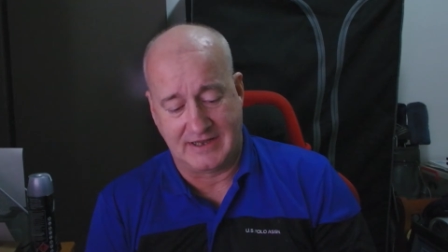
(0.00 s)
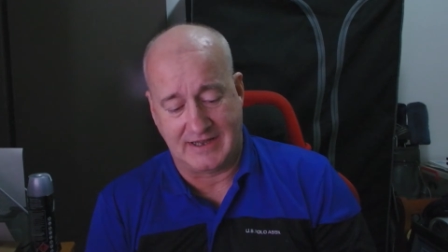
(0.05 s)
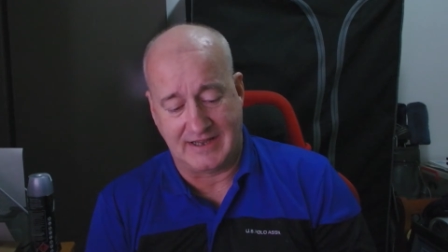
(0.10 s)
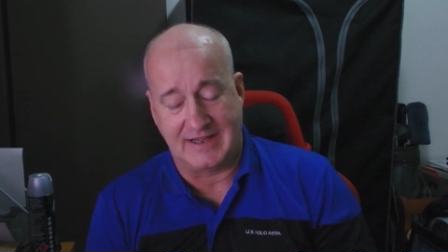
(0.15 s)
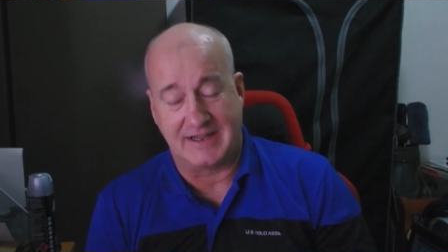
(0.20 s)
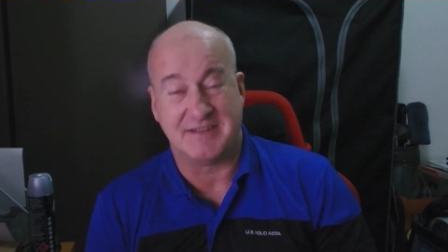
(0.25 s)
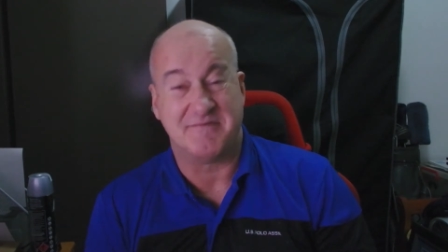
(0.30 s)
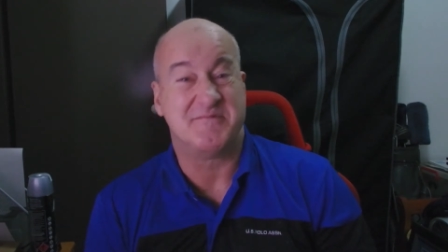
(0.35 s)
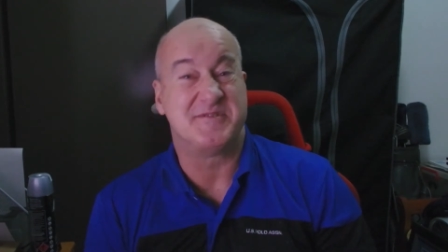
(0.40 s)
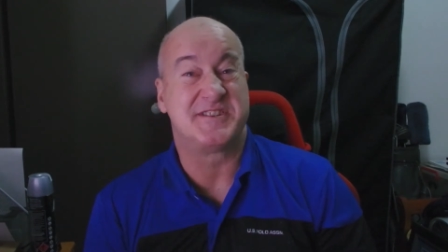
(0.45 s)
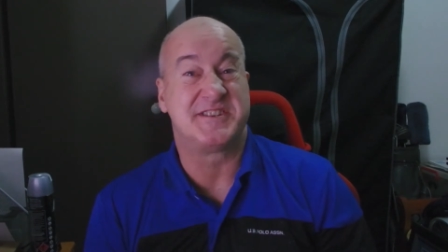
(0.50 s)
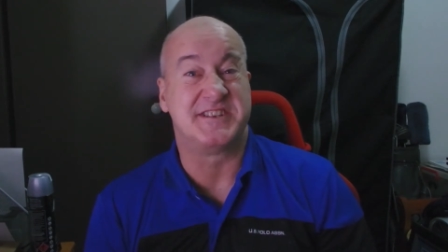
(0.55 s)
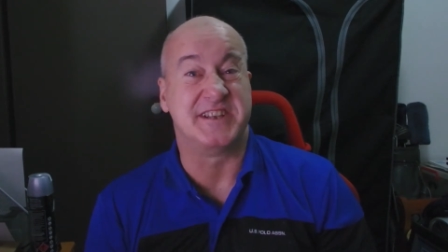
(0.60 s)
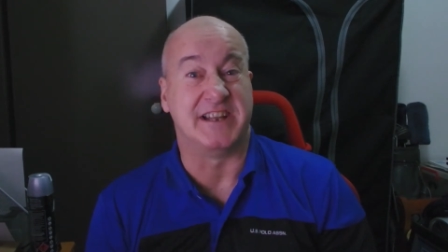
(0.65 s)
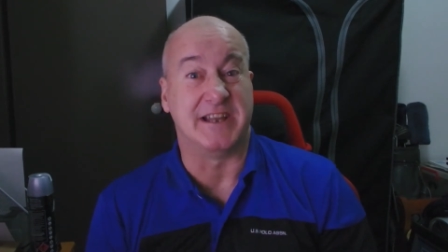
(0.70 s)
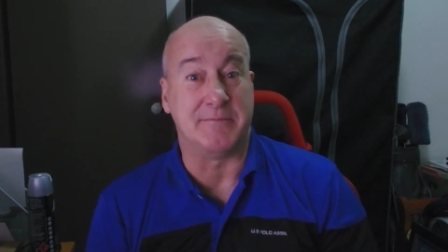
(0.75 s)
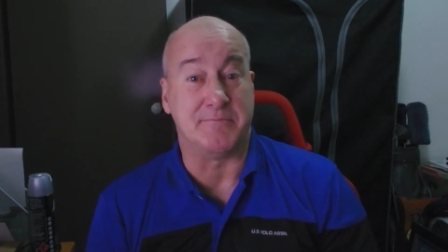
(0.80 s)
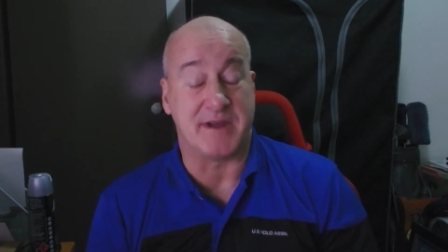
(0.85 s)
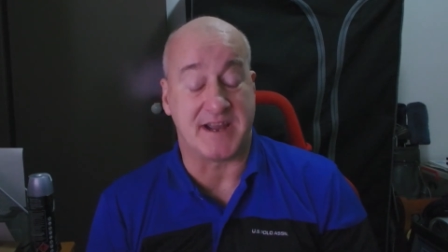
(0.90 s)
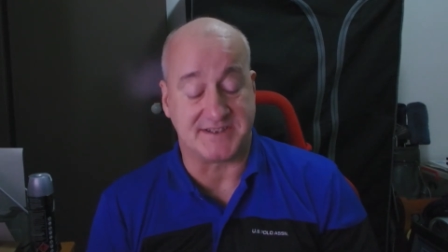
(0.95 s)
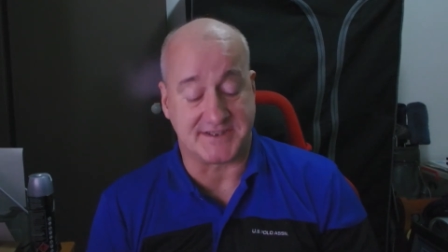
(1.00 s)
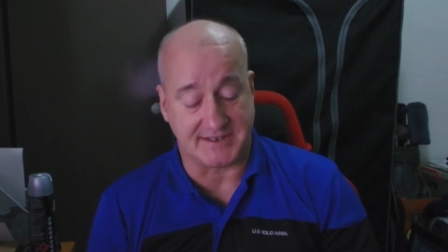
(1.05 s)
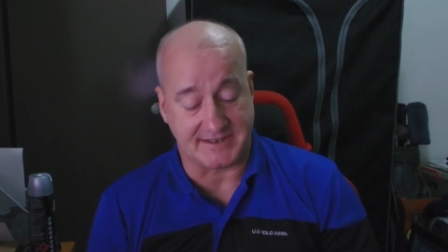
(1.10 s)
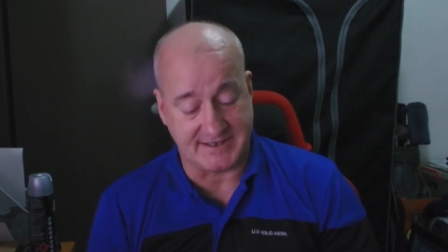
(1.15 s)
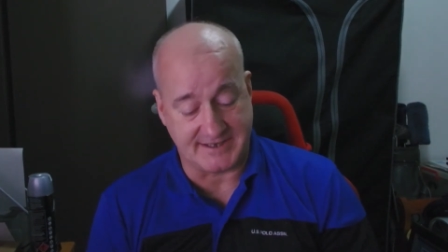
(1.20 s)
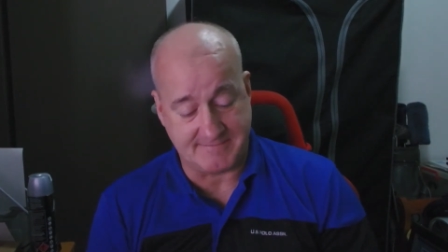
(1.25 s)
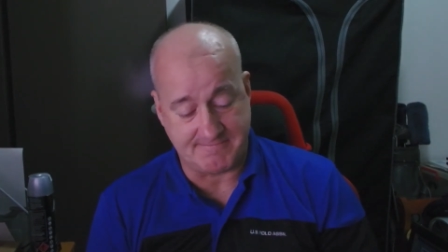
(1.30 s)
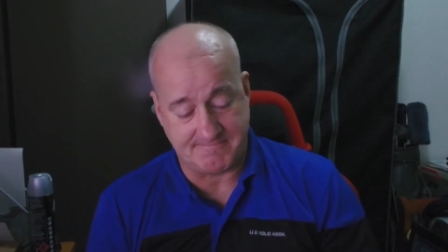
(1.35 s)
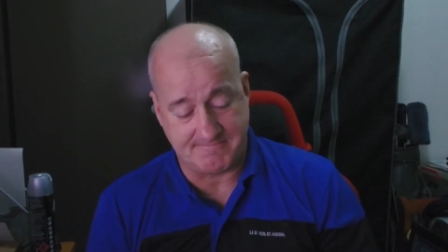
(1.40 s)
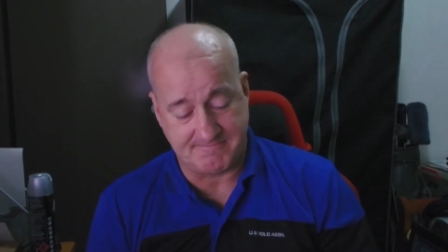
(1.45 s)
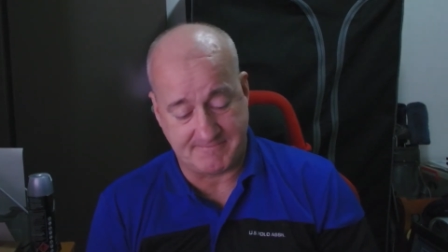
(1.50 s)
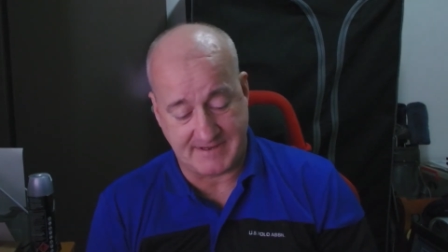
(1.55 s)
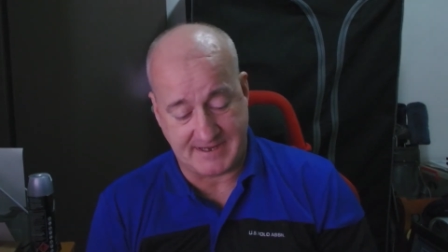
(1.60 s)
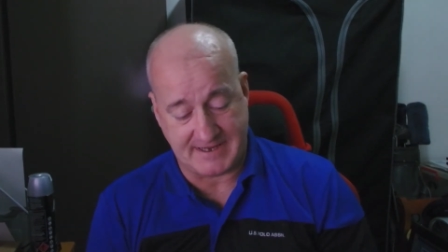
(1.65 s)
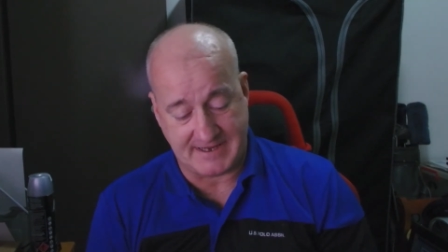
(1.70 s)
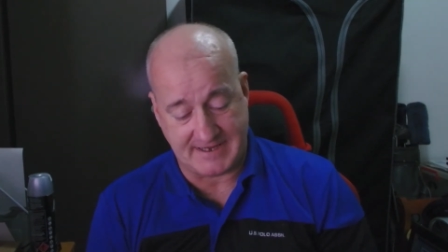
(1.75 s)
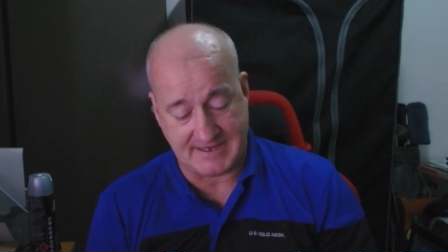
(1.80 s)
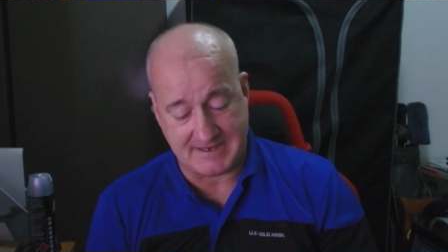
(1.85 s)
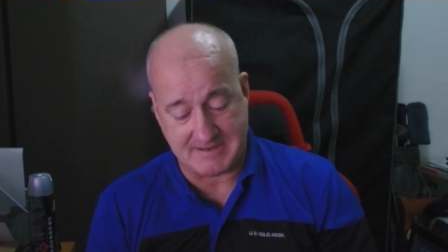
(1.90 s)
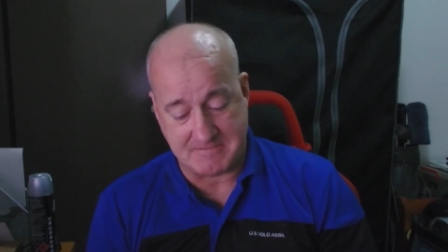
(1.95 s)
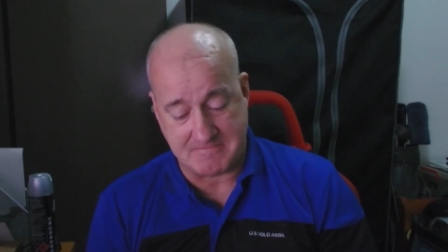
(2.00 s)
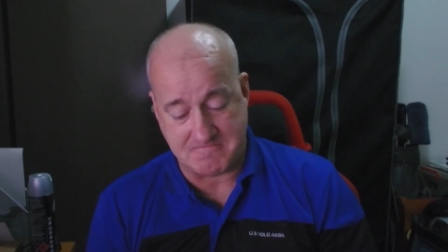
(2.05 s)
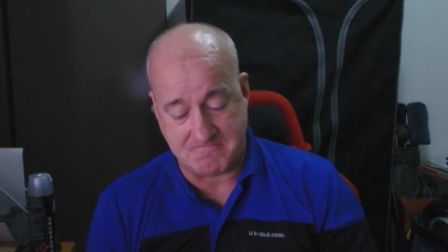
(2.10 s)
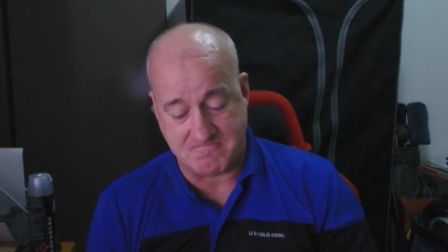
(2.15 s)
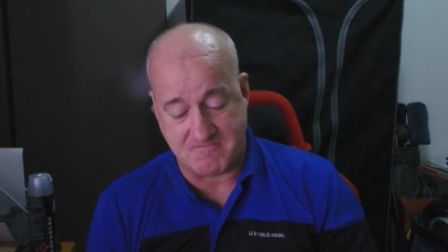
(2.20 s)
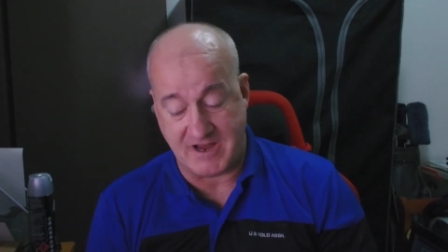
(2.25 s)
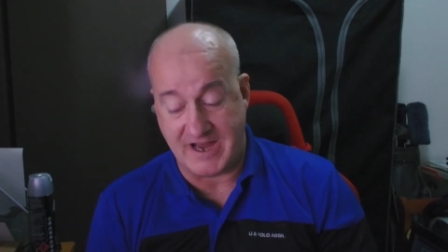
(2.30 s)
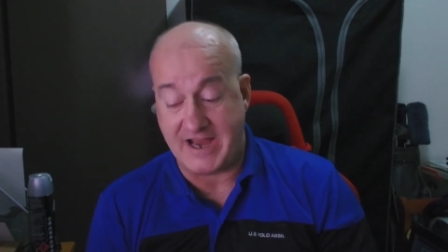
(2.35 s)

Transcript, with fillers: uh, silly basically. Um,